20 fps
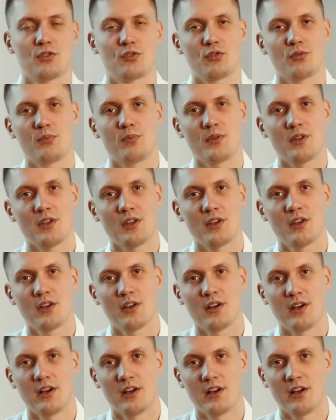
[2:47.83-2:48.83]
should be
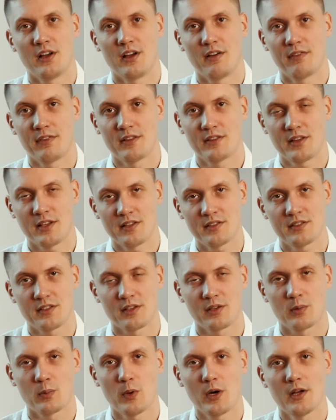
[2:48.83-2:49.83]
a
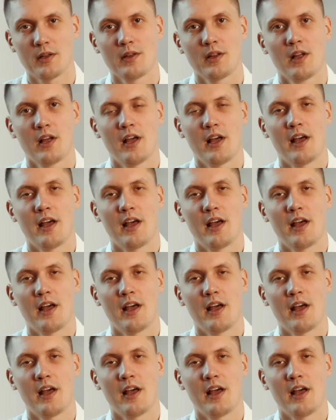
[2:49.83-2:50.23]
fantastic one.